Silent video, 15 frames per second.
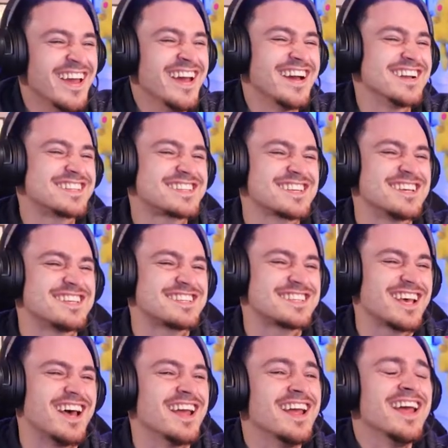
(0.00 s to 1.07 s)

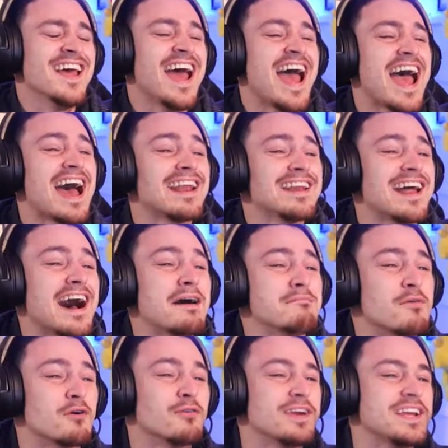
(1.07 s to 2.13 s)
It's a, at
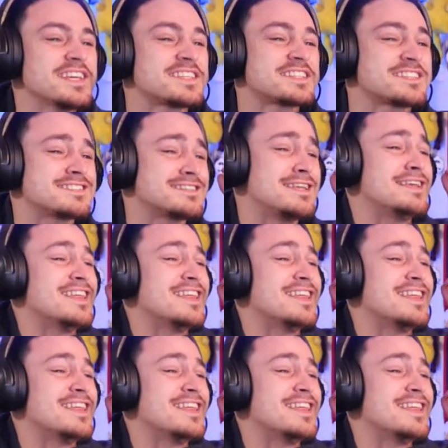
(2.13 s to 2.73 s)
not Maurice.